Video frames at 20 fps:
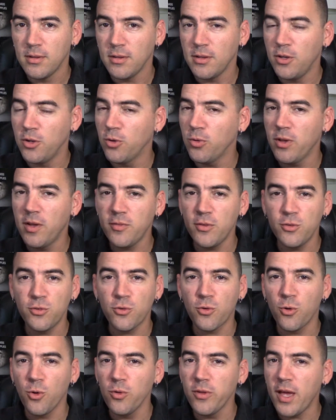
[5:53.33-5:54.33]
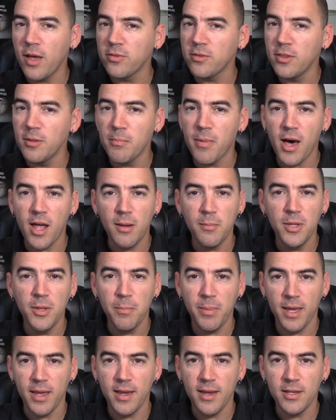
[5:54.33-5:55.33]
You don't have to scroll down to the bottom of
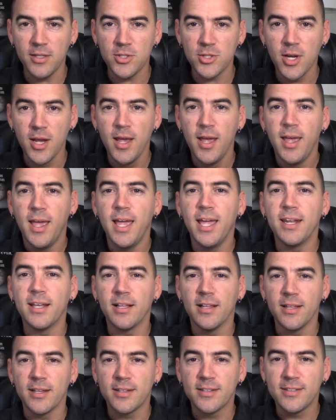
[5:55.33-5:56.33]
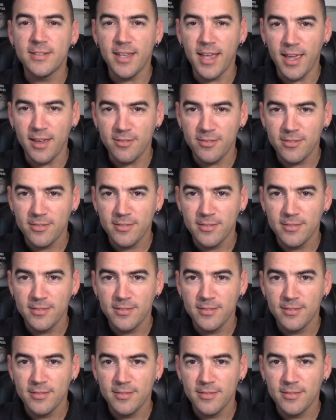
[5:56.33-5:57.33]
the page and click save.
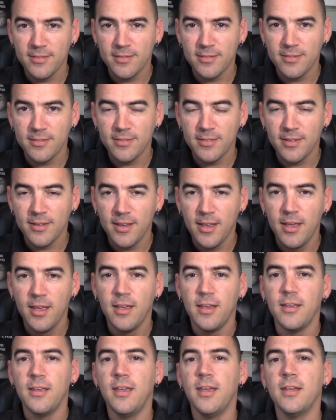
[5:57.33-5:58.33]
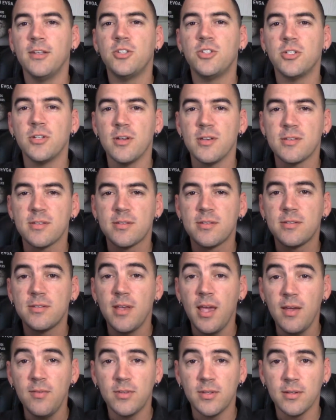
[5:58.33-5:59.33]
It just
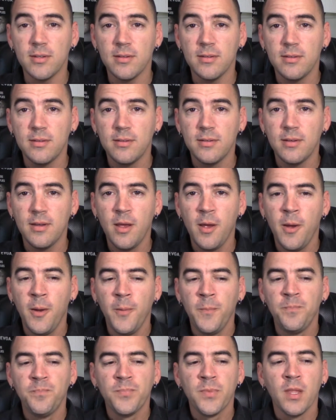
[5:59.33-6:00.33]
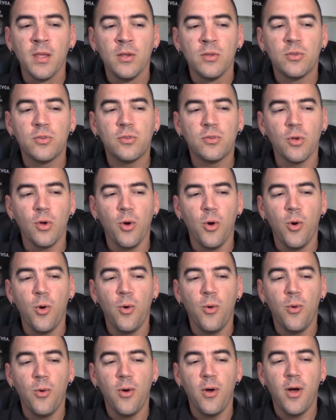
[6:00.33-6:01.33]
saves it.
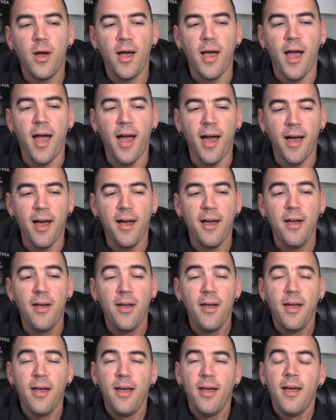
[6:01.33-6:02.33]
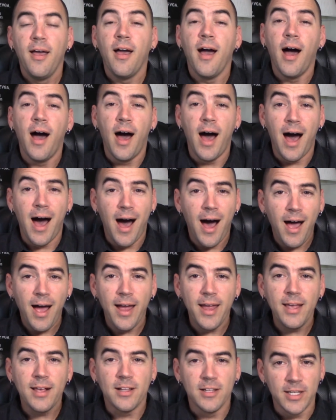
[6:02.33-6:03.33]
So
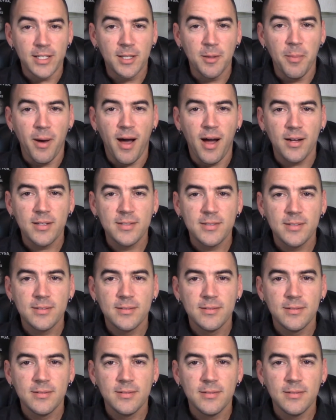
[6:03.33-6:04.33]
I clicked the box